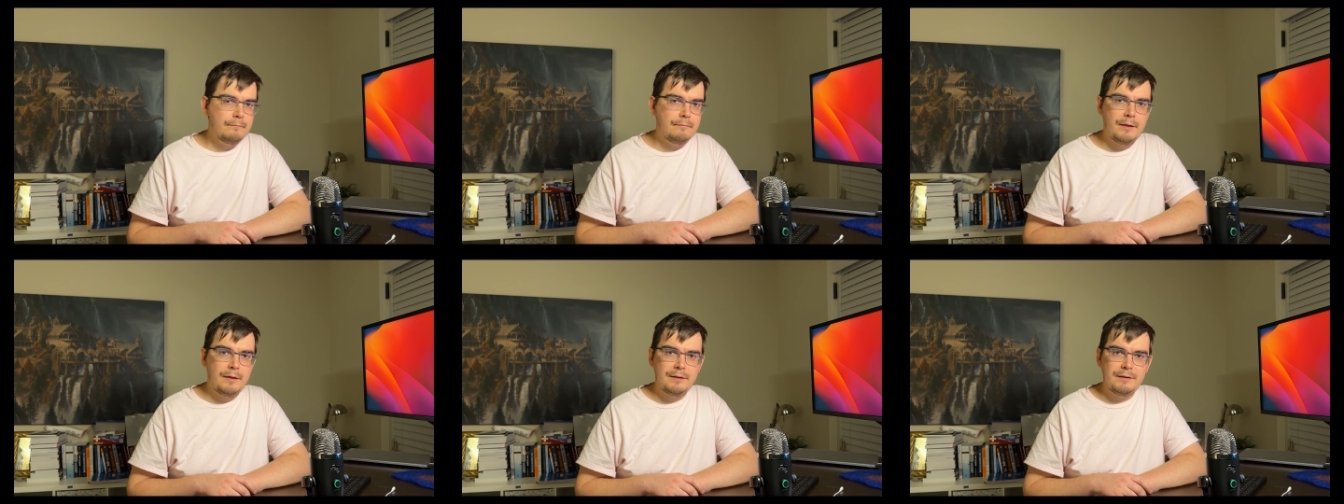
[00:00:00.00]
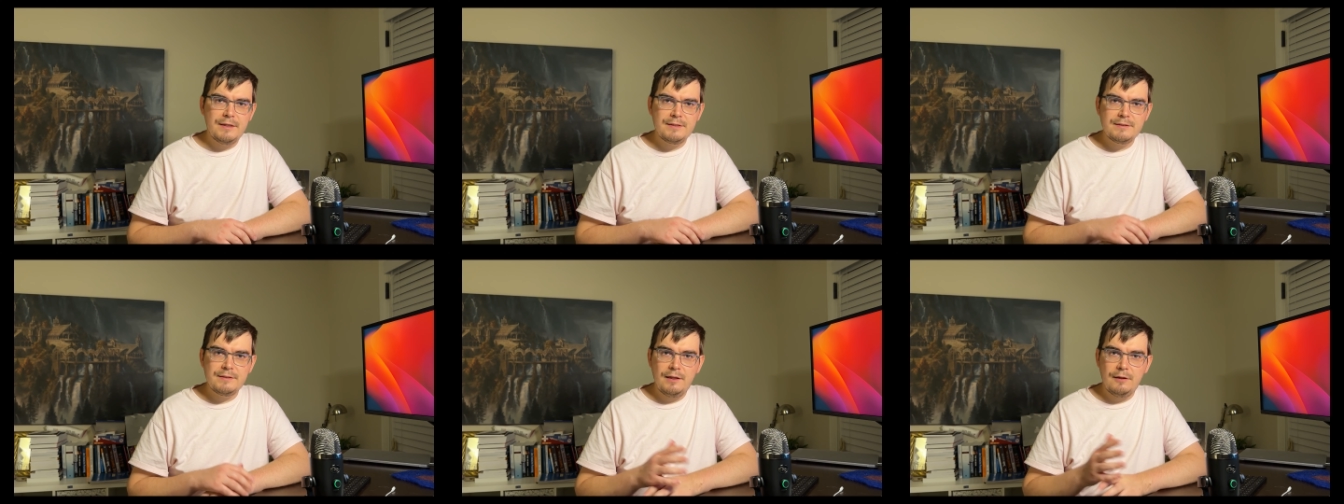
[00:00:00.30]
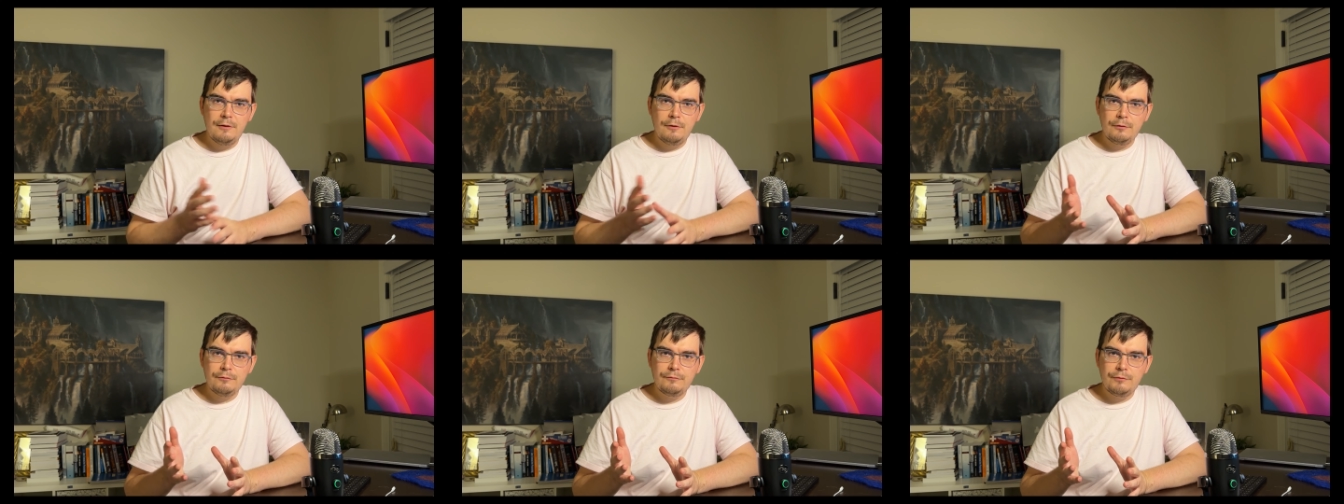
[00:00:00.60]
And as I
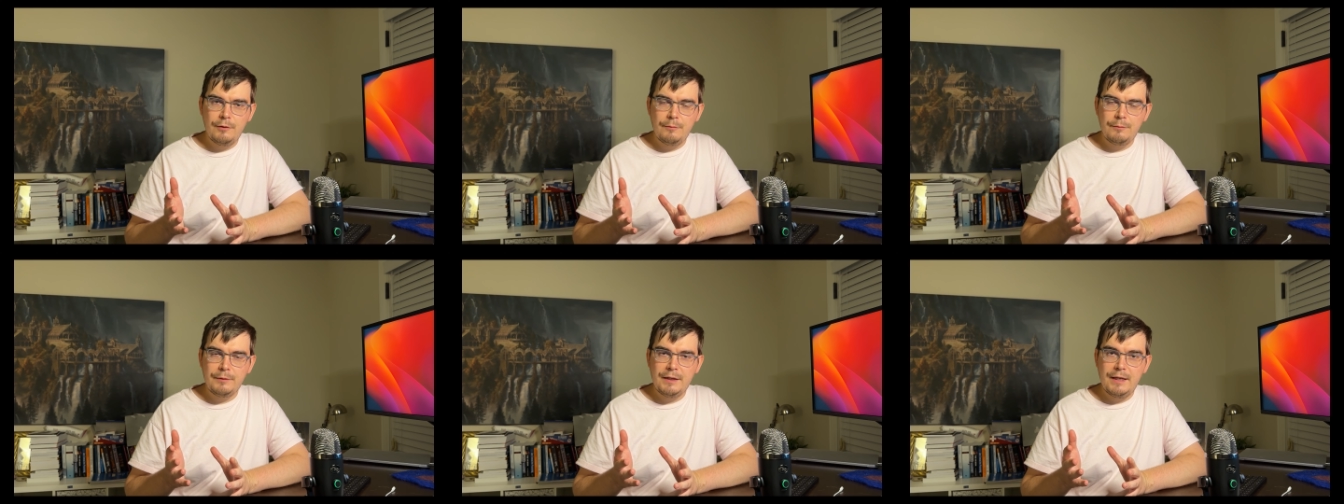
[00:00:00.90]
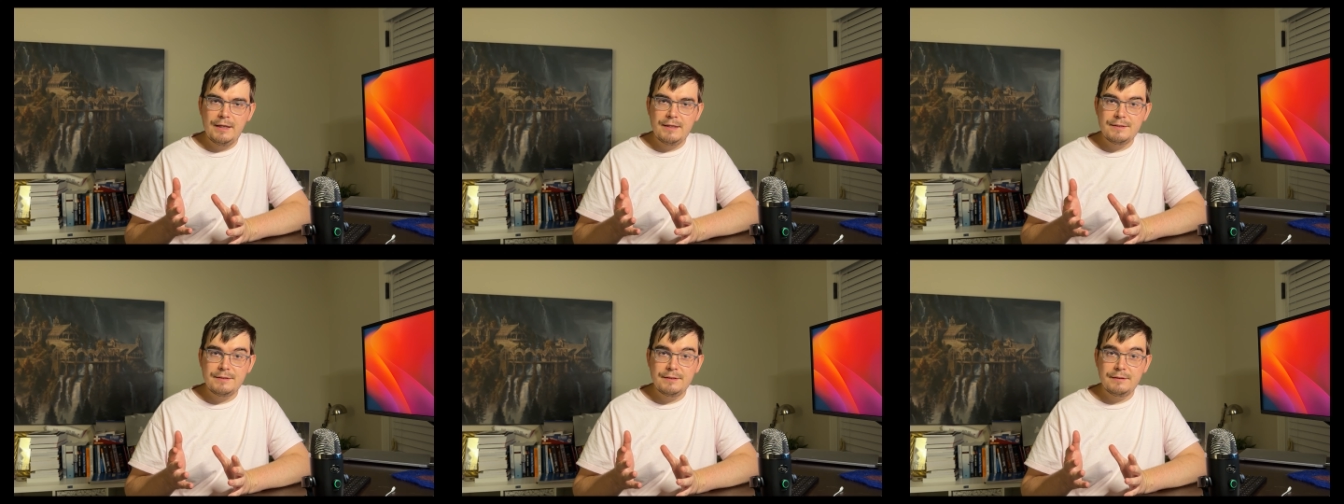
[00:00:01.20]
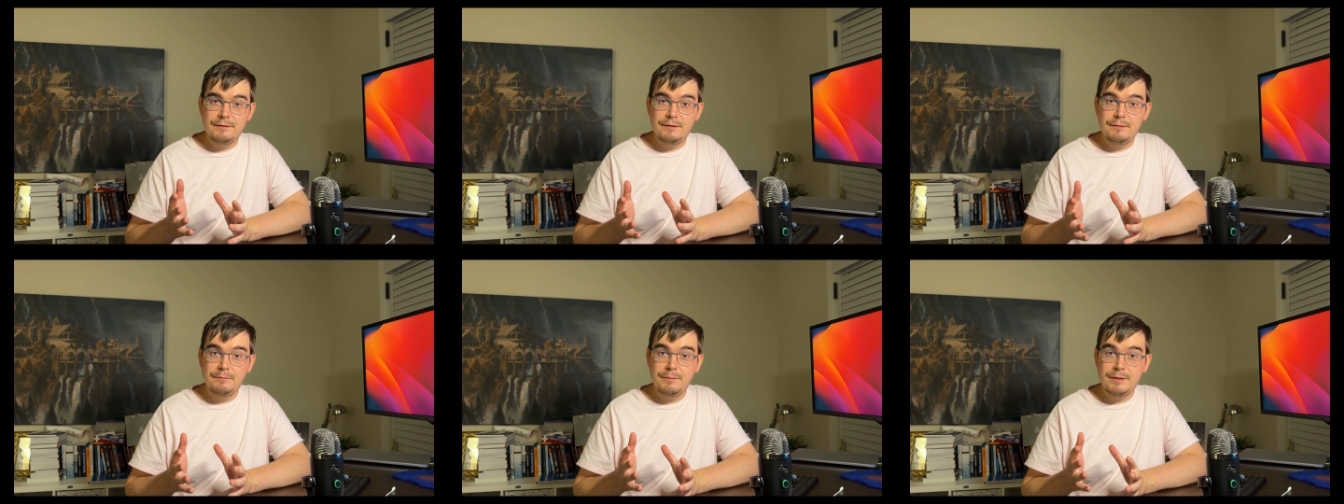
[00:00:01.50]
learned from Casey,
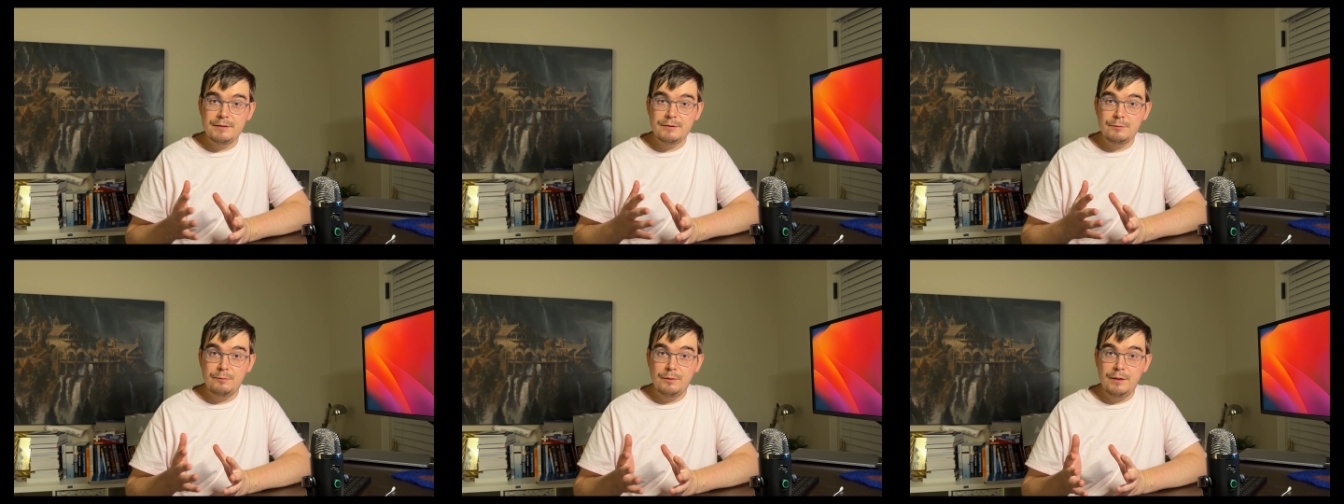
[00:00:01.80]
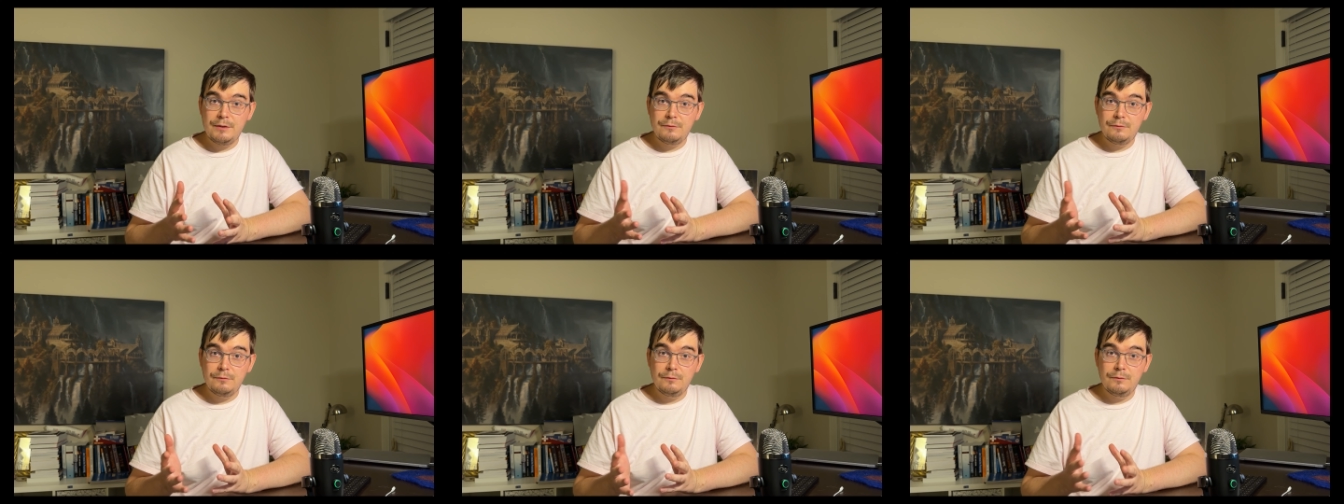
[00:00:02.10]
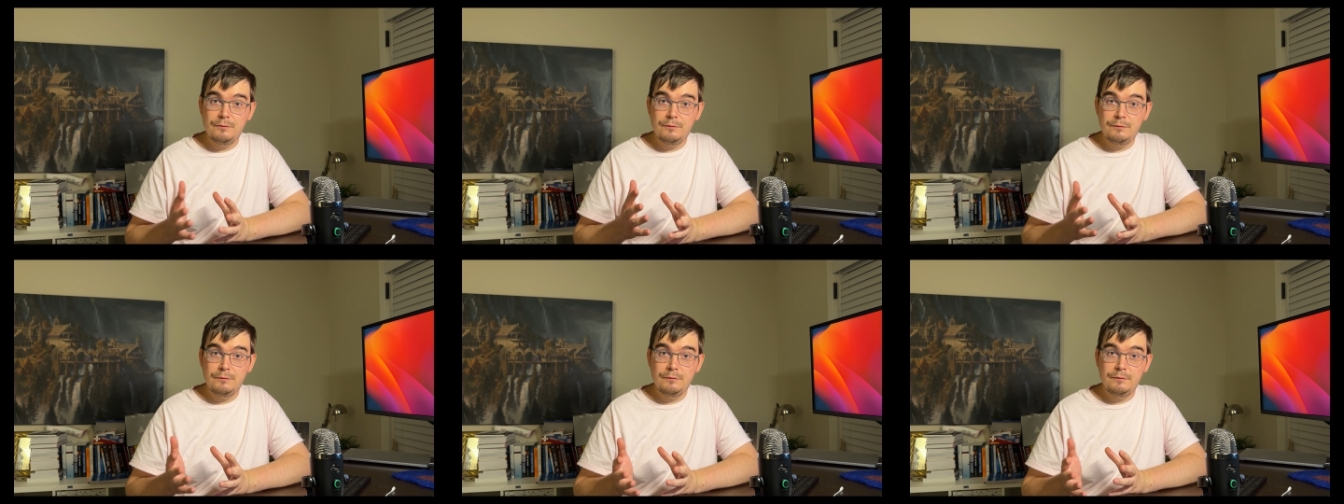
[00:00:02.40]
the best way to
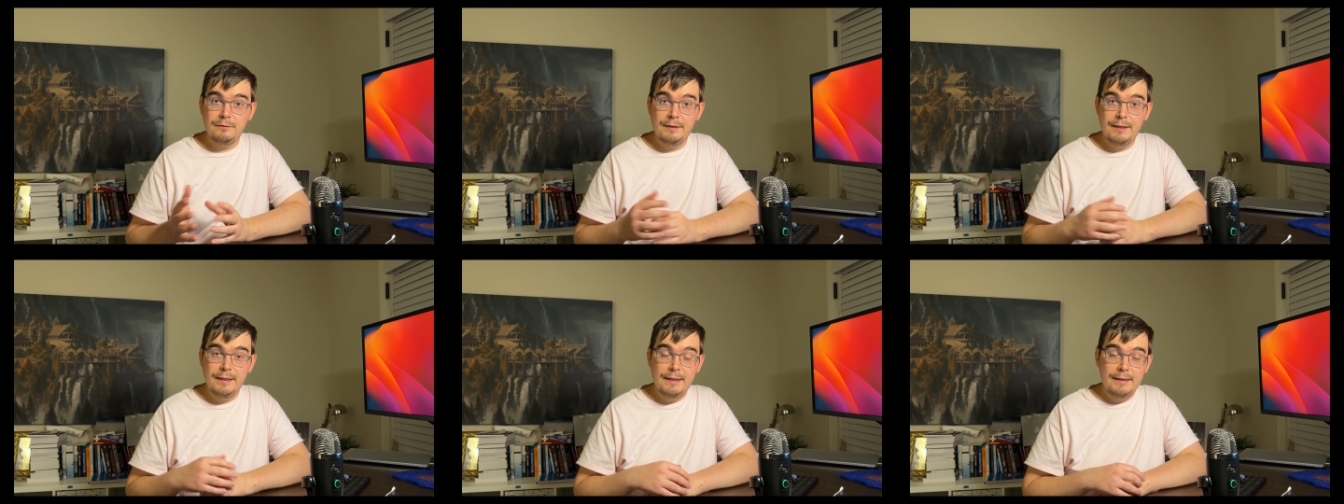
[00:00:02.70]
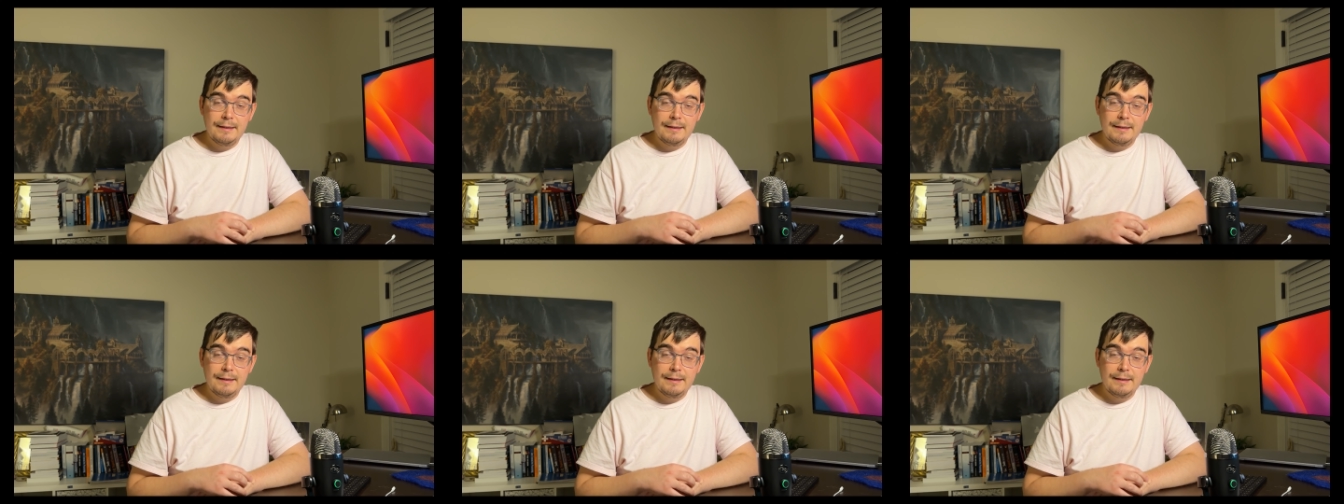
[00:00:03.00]
do